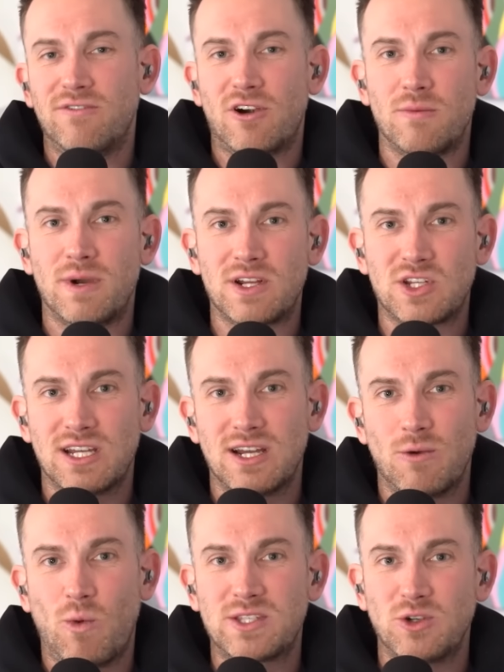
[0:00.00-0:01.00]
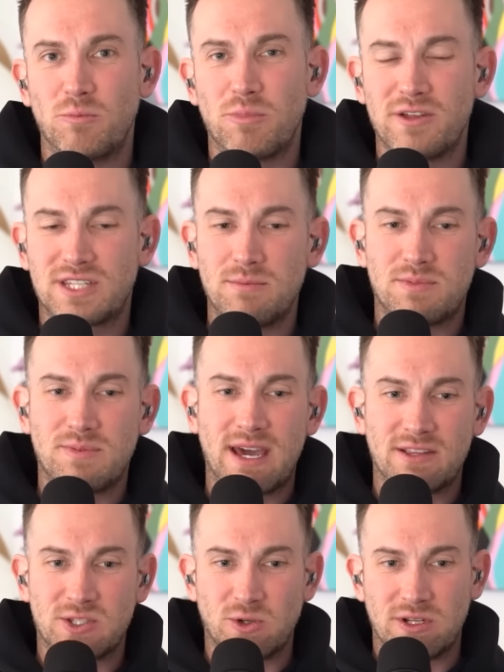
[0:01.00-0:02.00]
much wait till both teams bat on
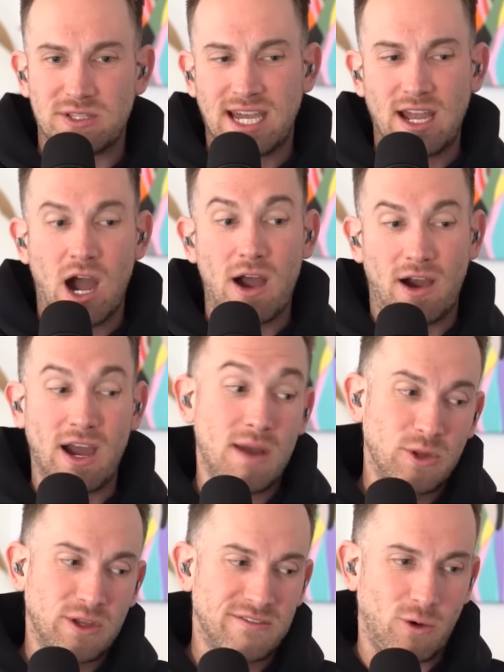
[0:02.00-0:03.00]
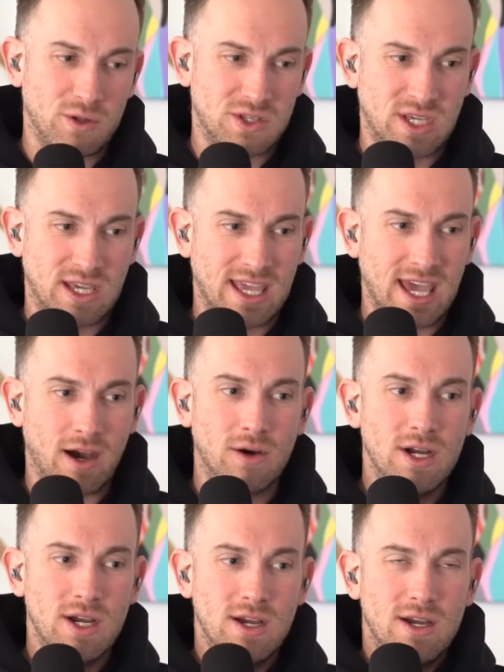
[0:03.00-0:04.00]
that sort of day. I am looking forward to seeing how...
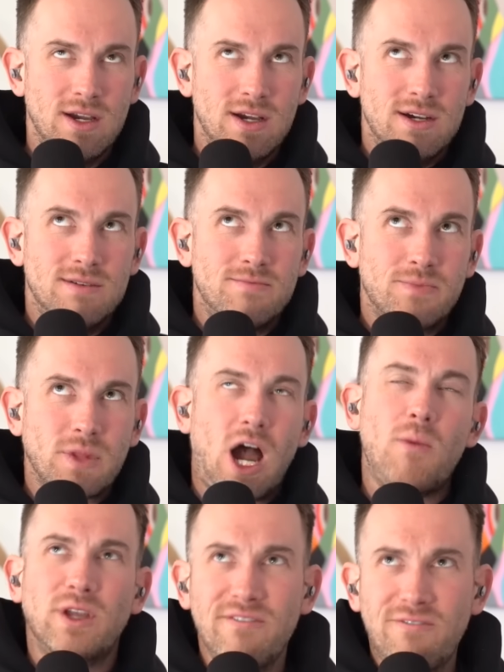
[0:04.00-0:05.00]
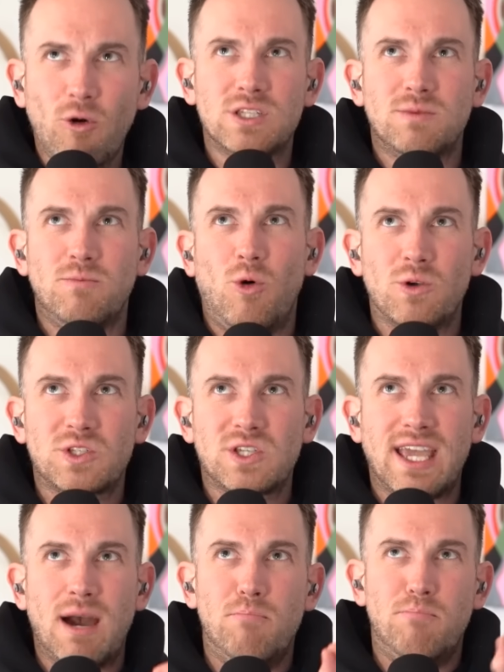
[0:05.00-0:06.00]
I'm looking forward to more seeing
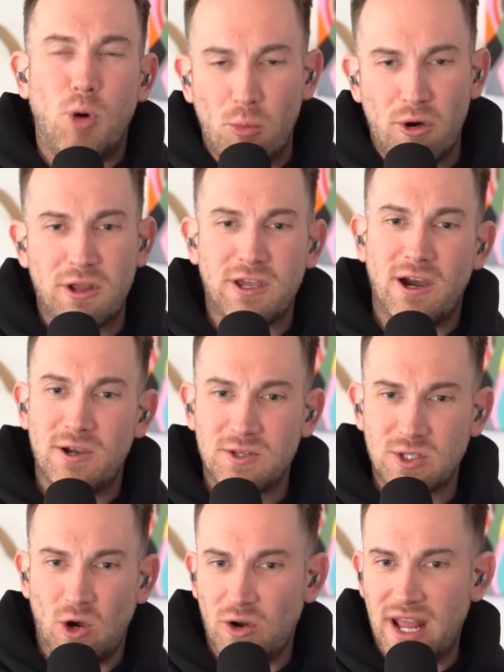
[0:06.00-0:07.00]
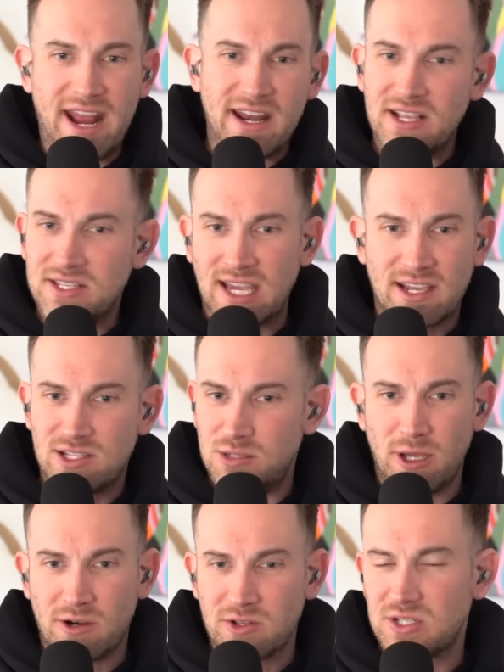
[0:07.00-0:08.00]
how Boomer goes on any deck, to be
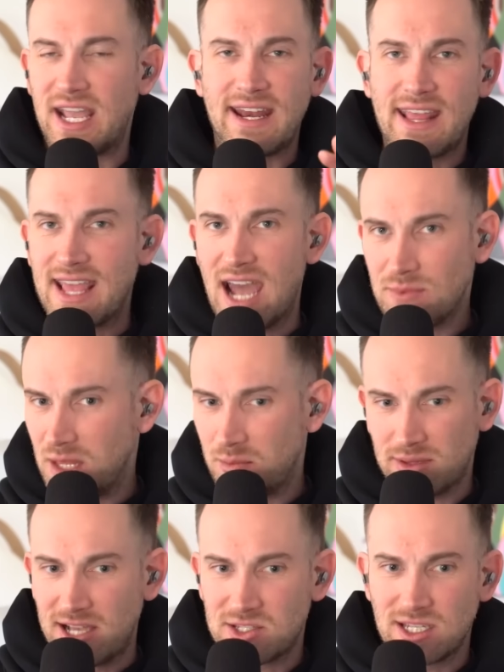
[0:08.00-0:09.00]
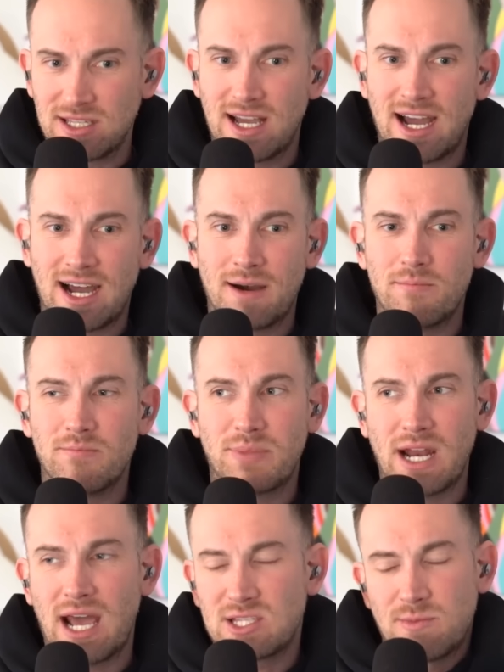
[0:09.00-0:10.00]
honest, in any game that he plays in. But
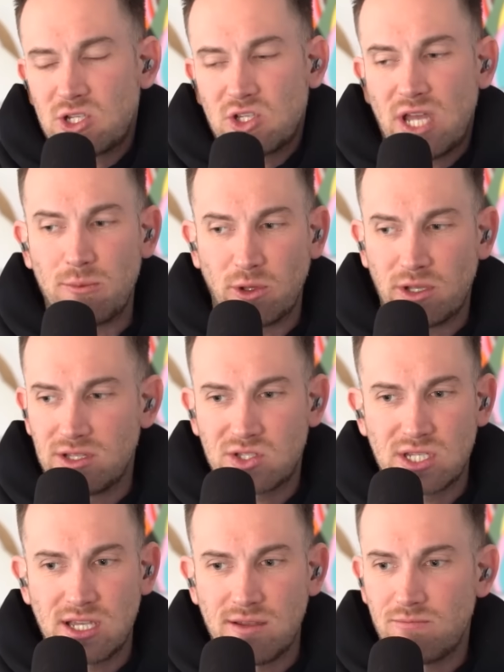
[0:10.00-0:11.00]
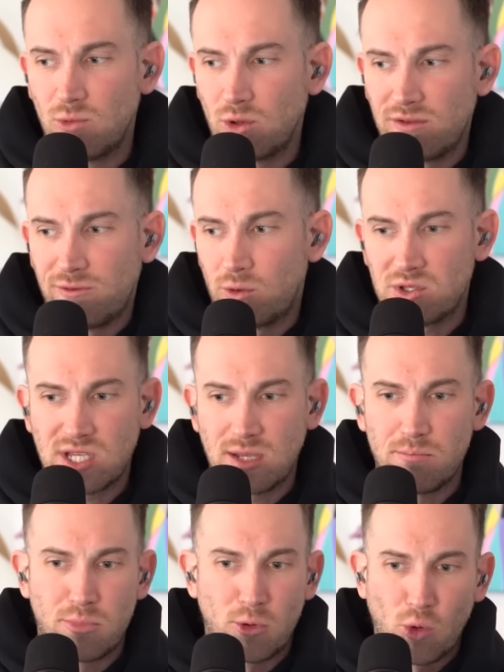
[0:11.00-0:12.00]
as much as I am looking forward to seeing
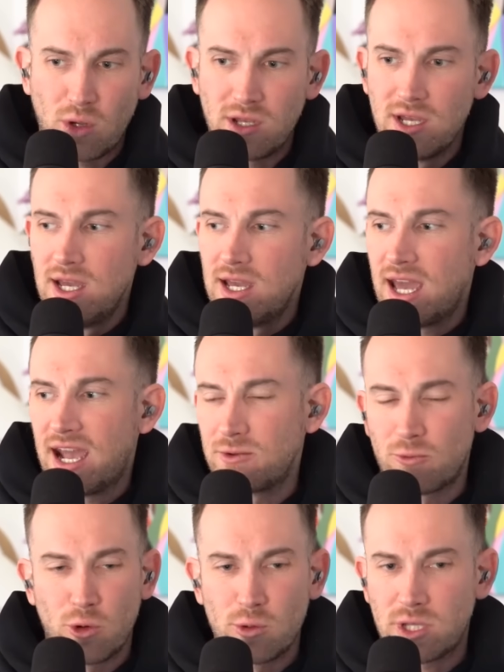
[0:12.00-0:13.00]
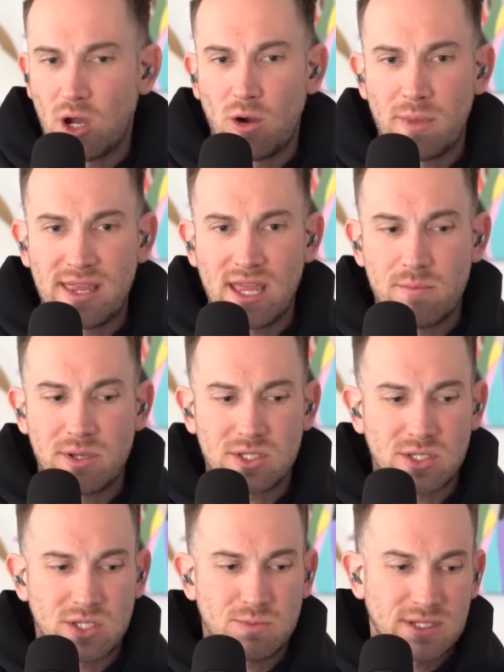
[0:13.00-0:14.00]
Brooke and Root go about their
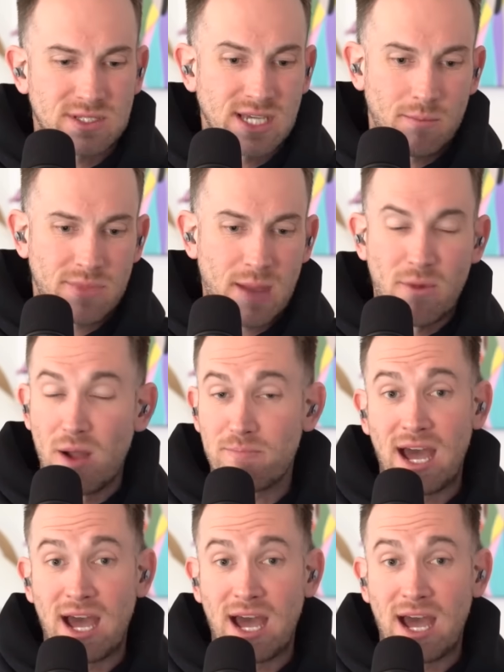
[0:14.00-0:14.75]
business. But they might bat